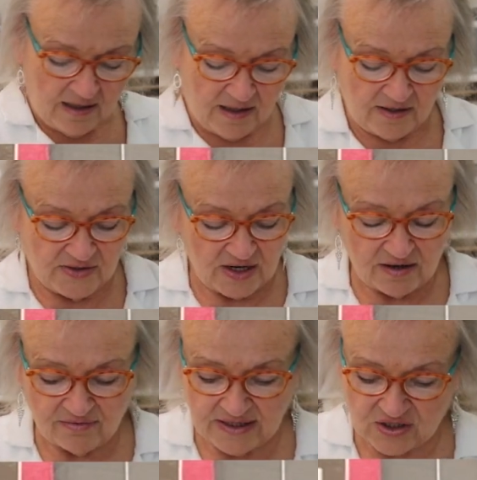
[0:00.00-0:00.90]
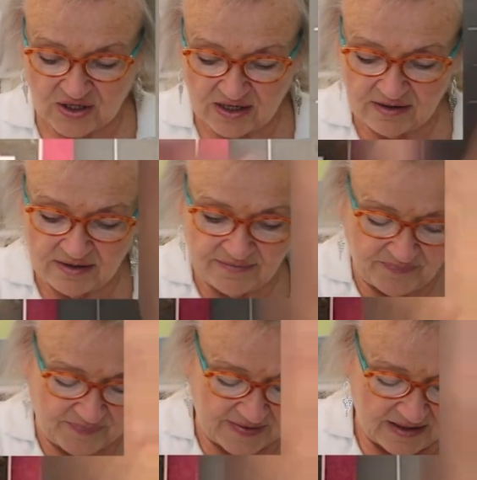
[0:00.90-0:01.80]
here's our original,
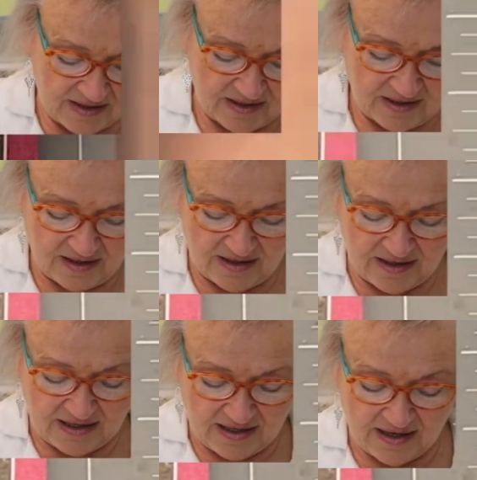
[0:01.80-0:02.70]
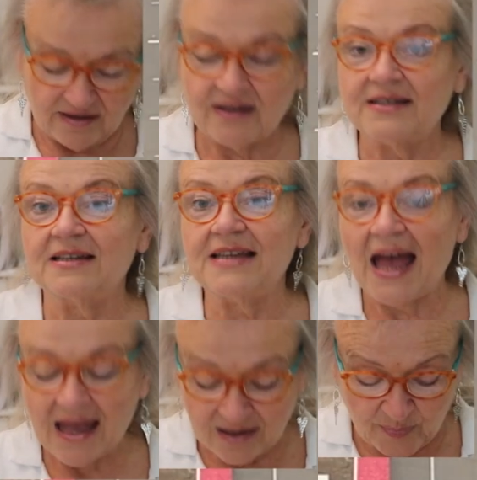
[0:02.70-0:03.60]
here is a
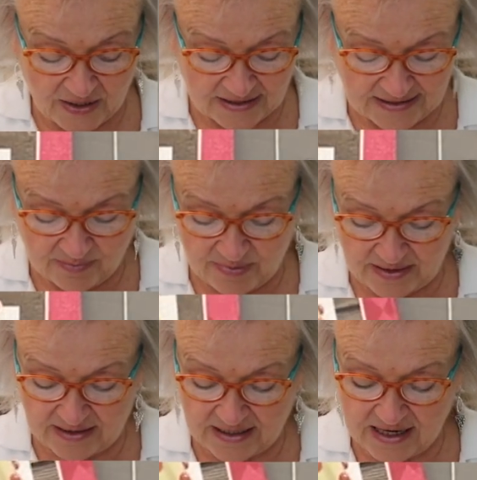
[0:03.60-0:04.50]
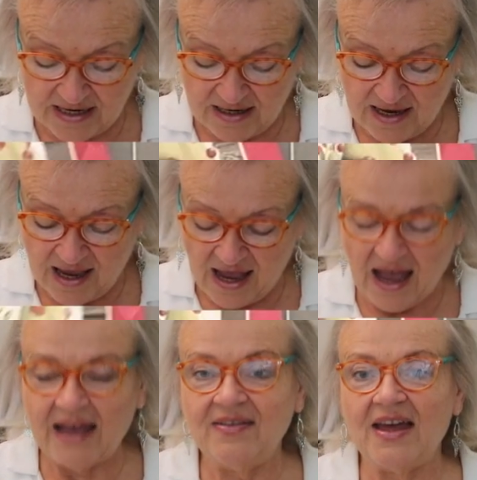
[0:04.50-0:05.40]
tag possibility,
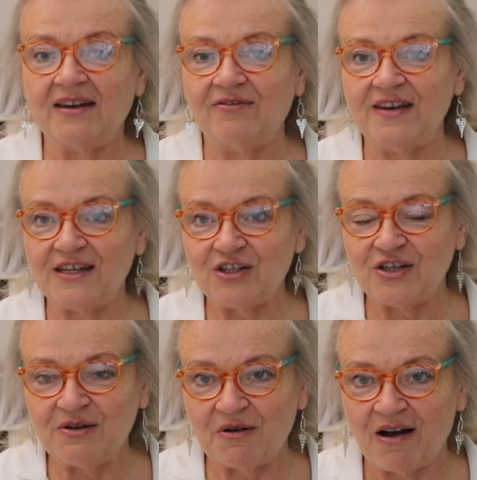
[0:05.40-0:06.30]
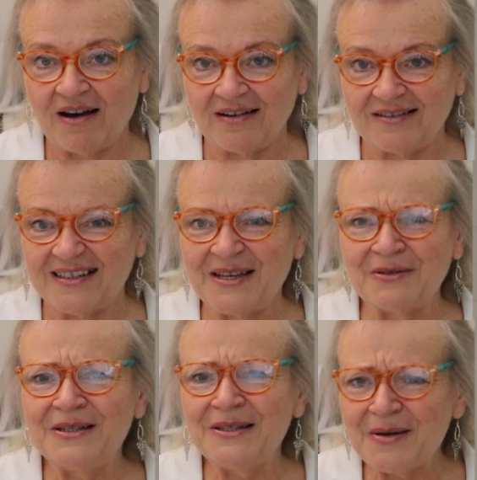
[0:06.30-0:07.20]
and then a finished new card. So
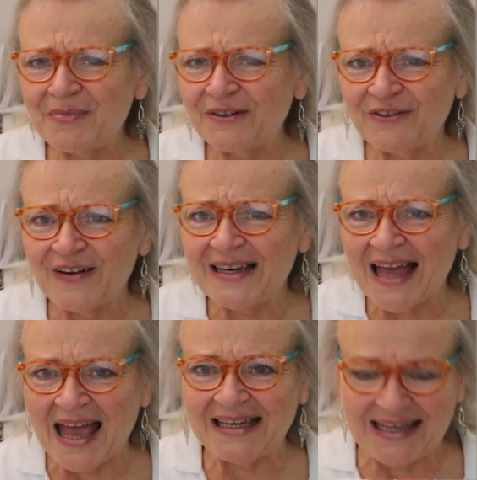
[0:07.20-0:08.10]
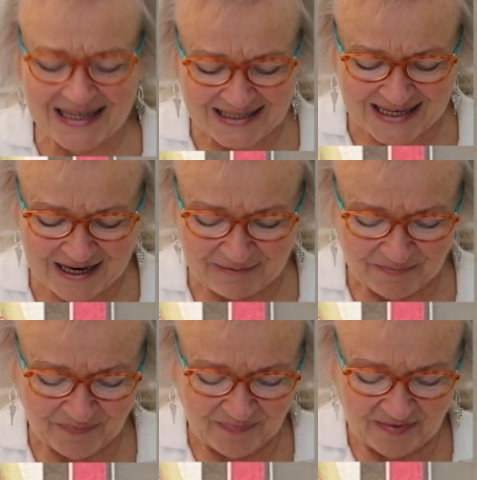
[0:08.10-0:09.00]
super fun and easy.
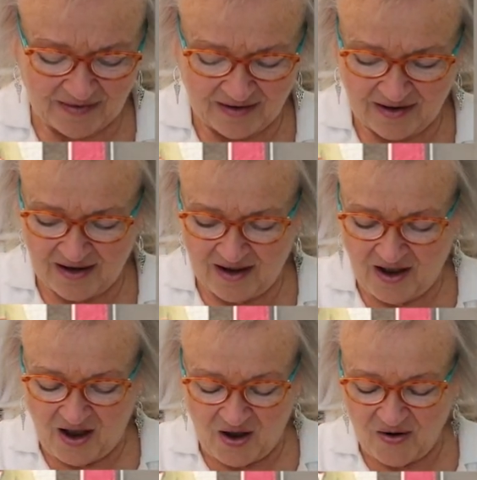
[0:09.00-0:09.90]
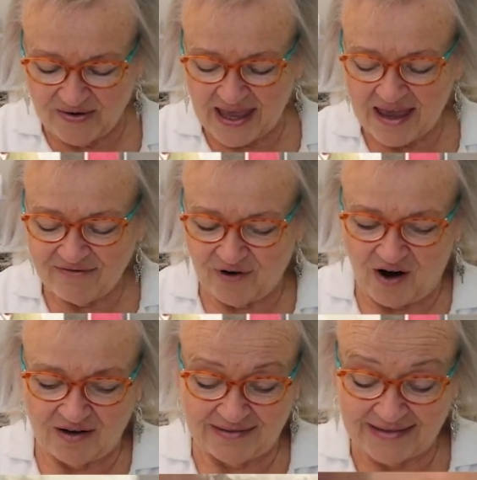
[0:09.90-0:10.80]
Okay, for
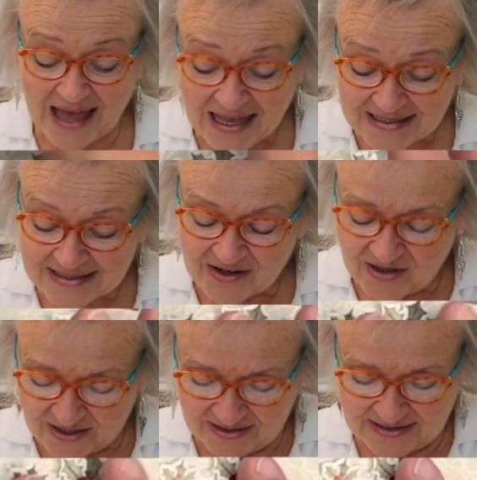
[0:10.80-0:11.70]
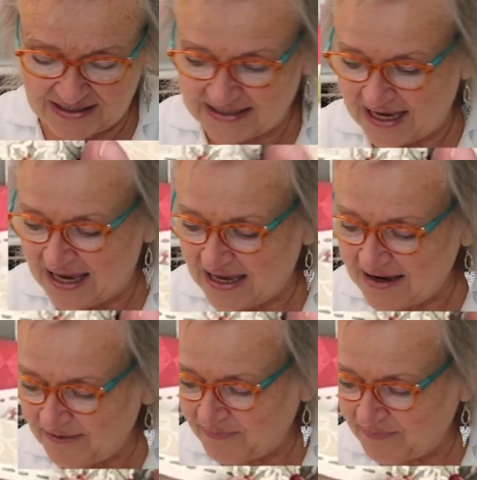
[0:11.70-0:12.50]
our last card today,